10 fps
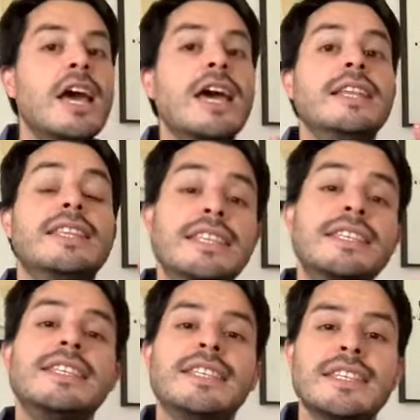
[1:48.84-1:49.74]
This
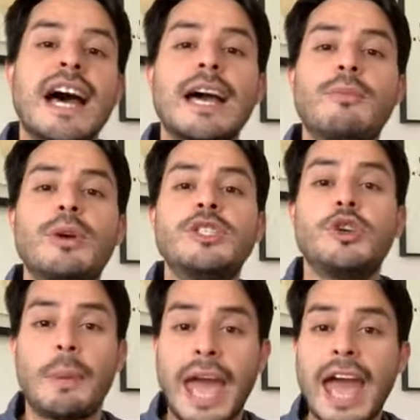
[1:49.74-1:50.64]
is the time when
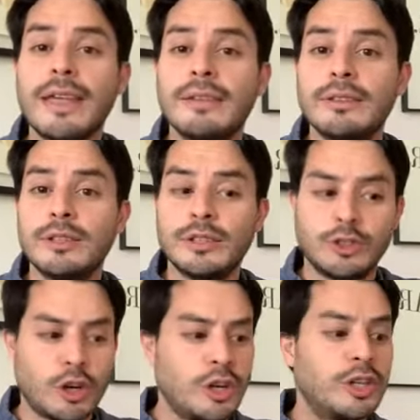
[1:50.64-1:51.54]
Japan
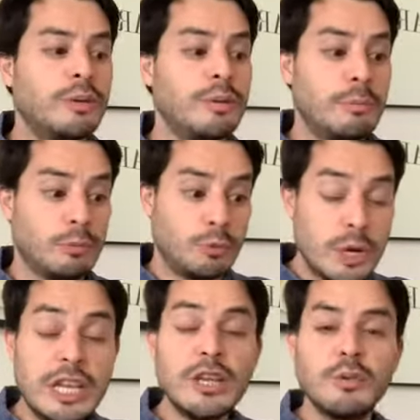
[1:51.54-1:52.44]
started
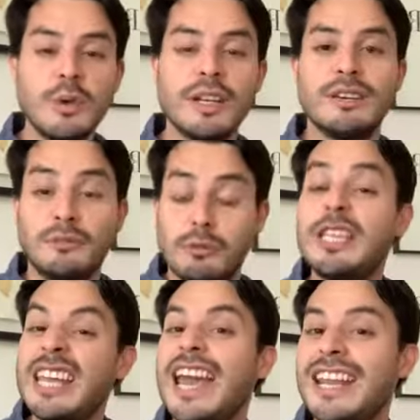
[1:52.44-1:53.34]

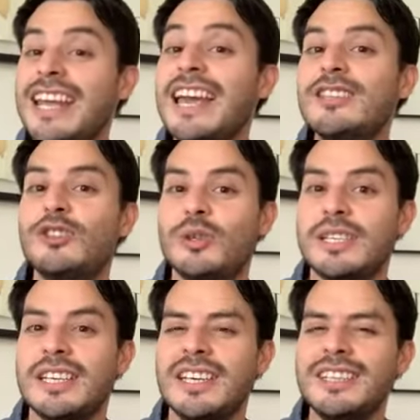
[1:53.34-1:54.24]
really getting into
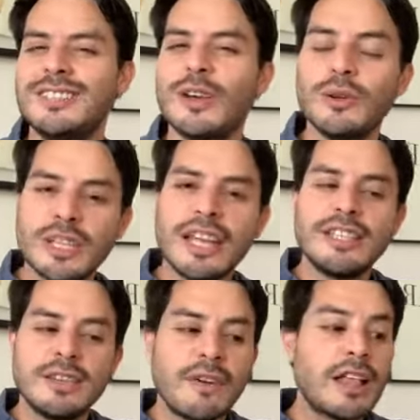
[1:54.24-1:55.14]
tea. So they
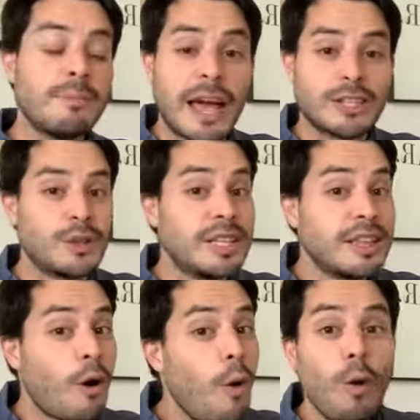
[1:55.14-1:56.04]
developed actually
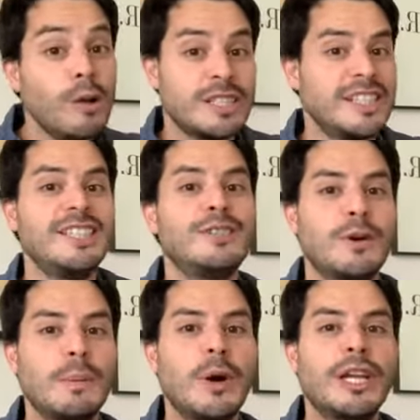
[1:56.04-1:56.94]
the whole tea
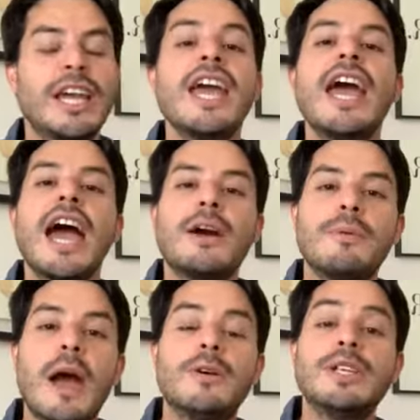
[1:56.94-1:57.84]
ceremony
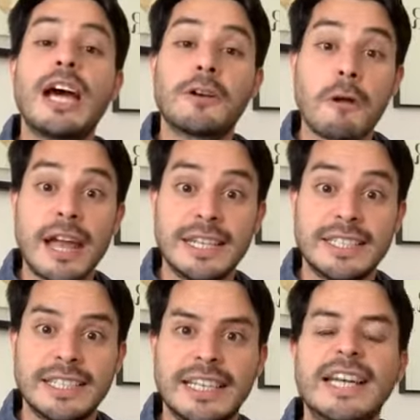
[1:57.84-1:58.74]
around a
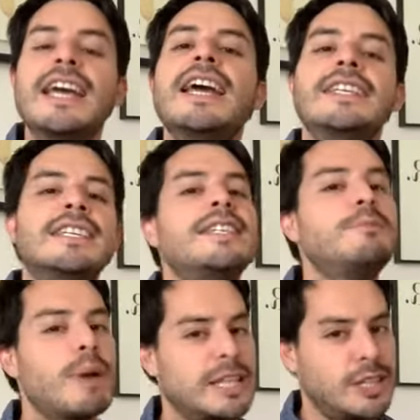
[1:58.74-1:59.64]
grinded tea. This is
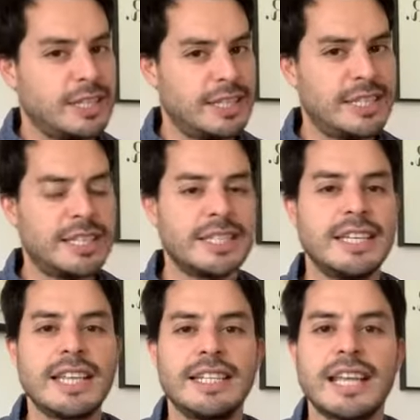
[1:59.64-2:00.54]
matcha. This is a
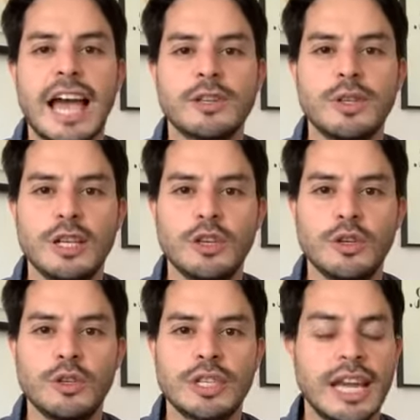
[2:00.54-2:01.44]
tea that is actually
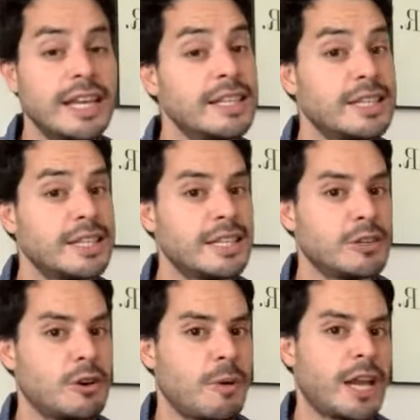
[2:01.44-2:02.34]
used in the tea
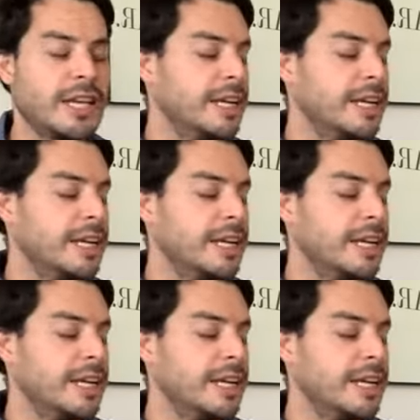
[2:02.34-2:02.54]
ceremony.